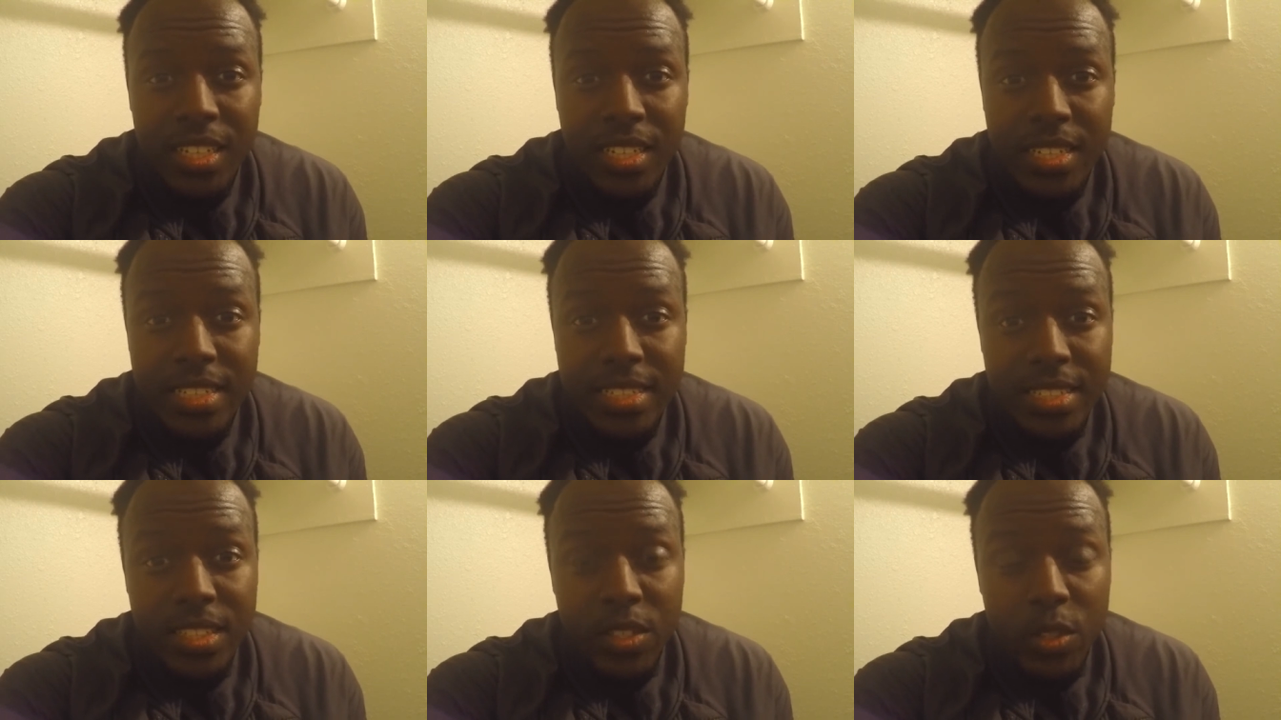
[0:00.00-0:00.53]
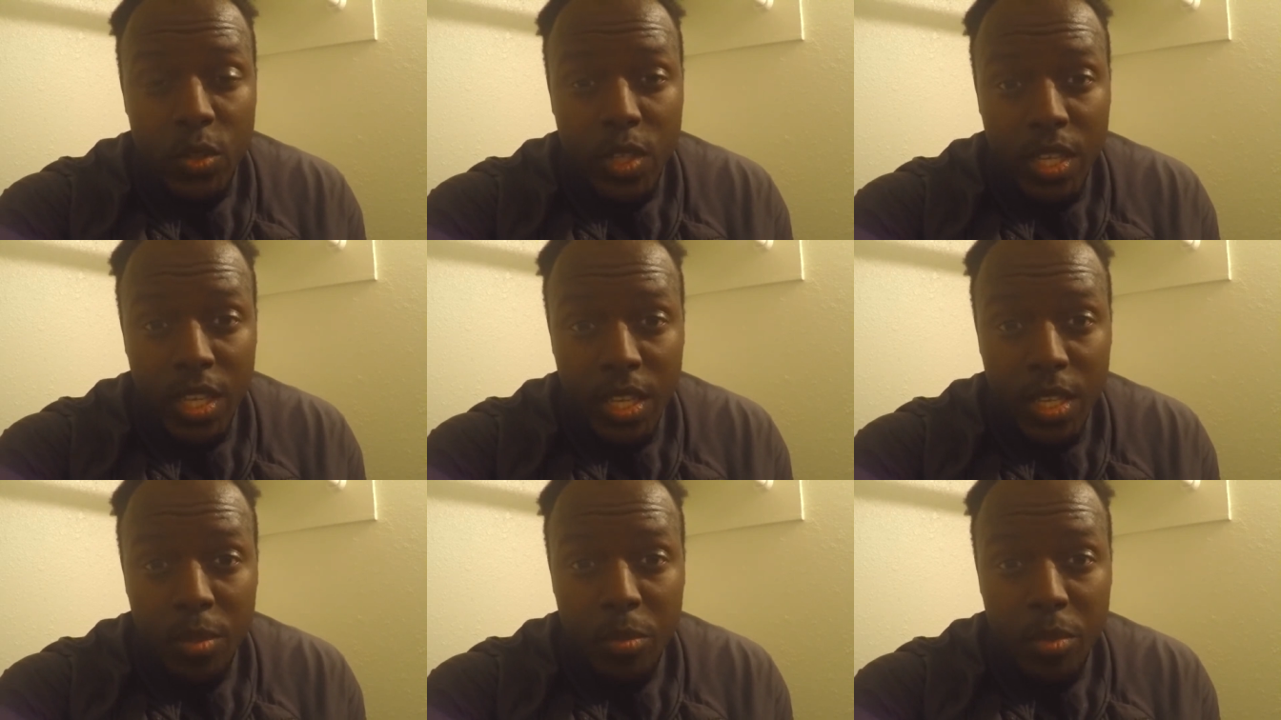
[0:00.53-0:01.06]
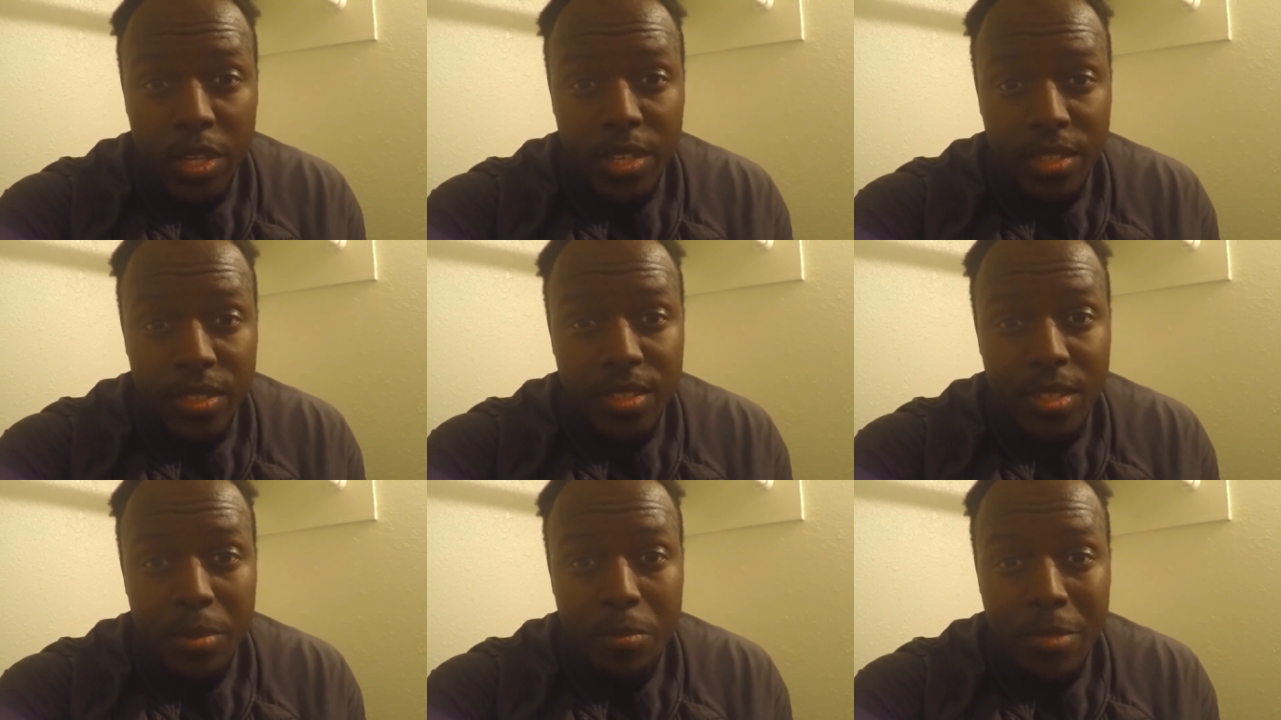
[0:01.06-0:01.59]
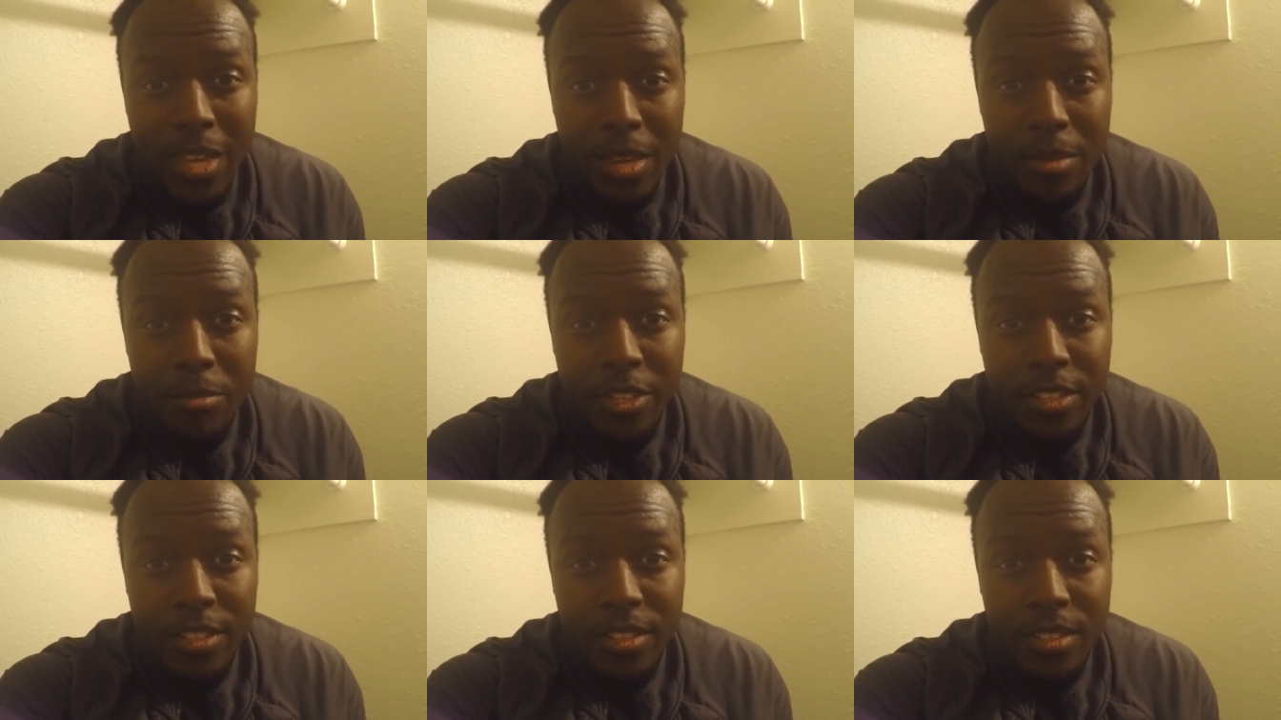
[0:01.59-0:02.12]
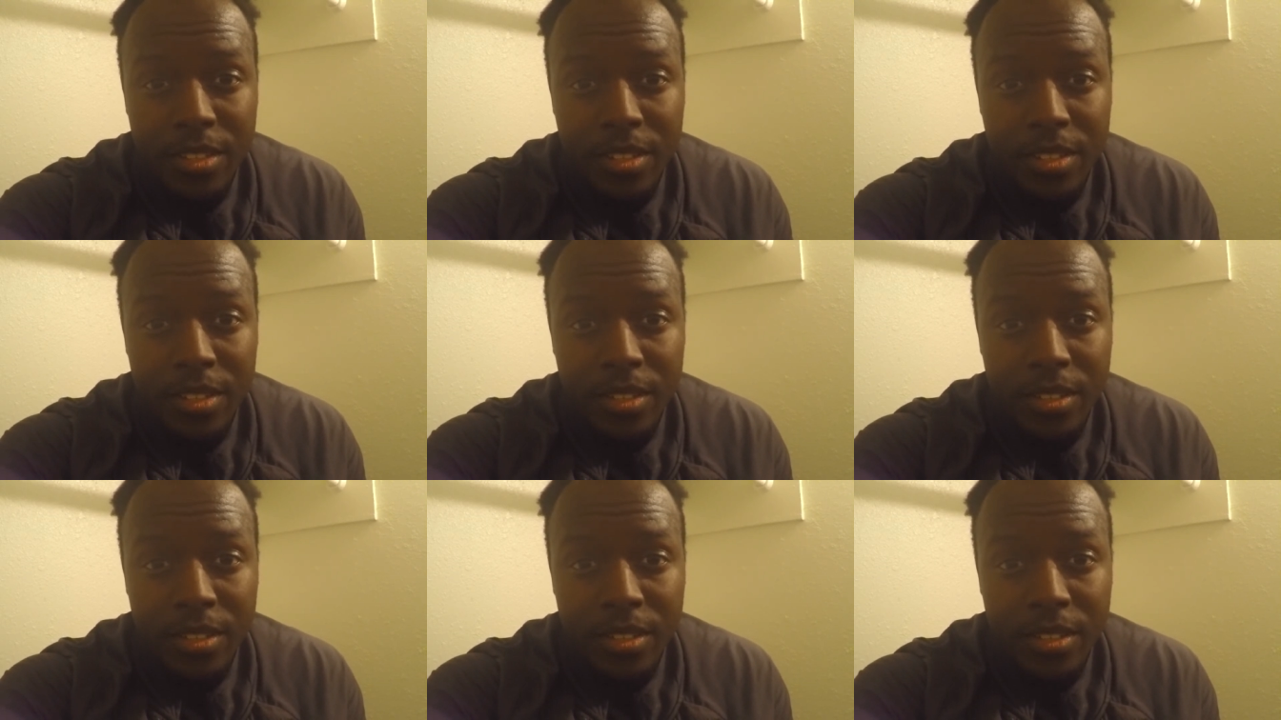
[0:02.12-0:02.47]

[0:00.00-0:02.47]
is to keep his commandments.